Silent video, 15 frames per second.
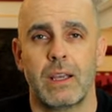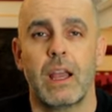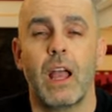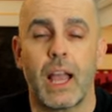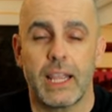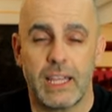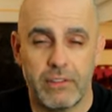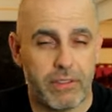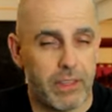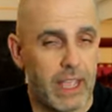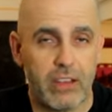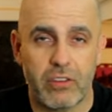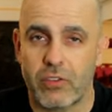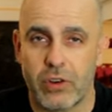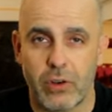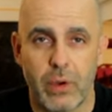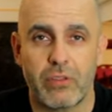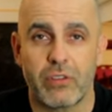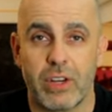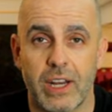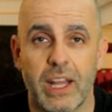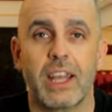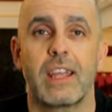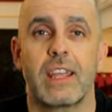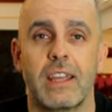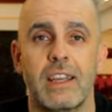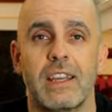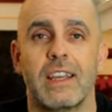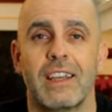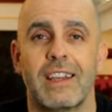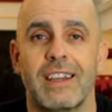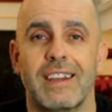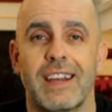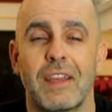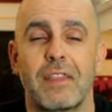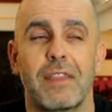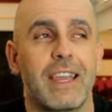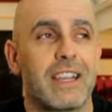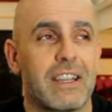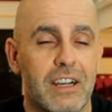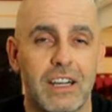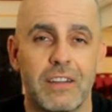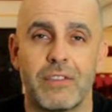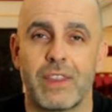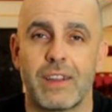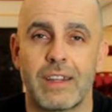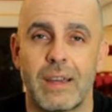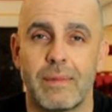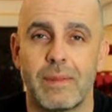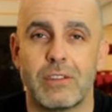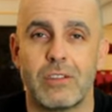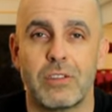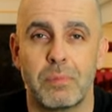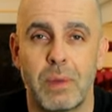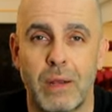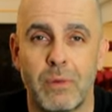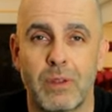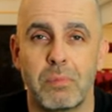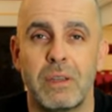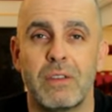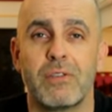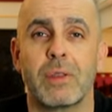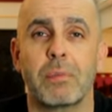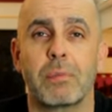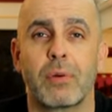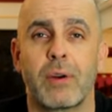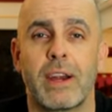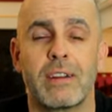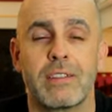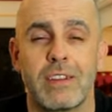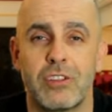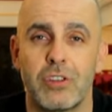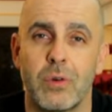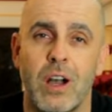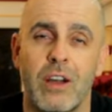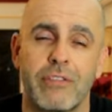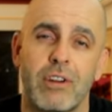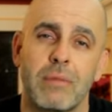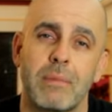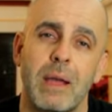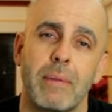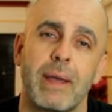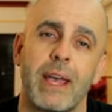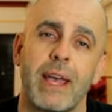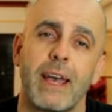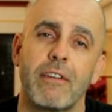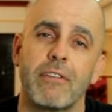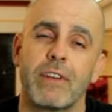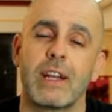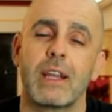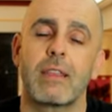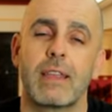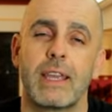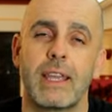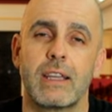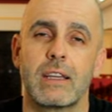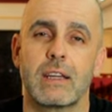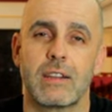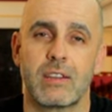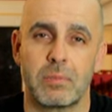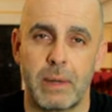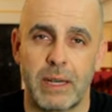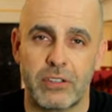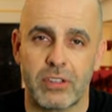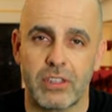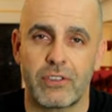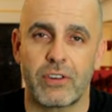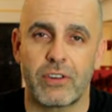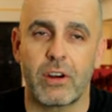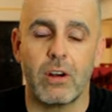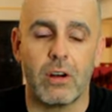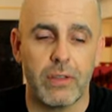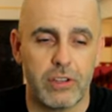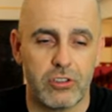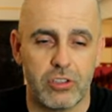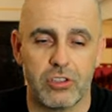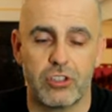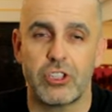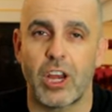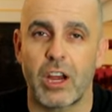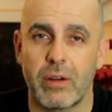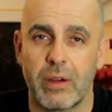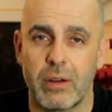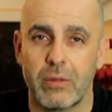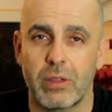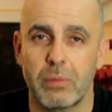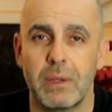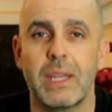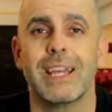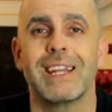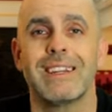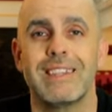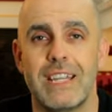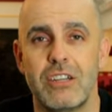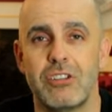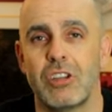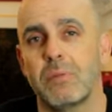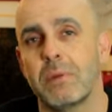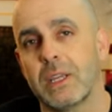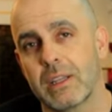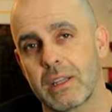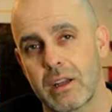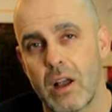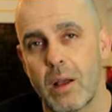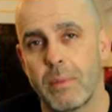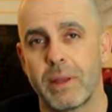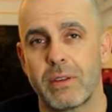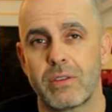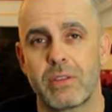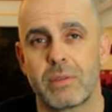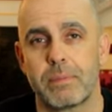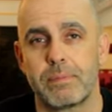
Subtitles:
I give thanks for you every day. I thank God for the time that you spend with me, for the prayers that you offer on my behalf, and I thank God especially for all that you're sharing with me and teaching me in the comments.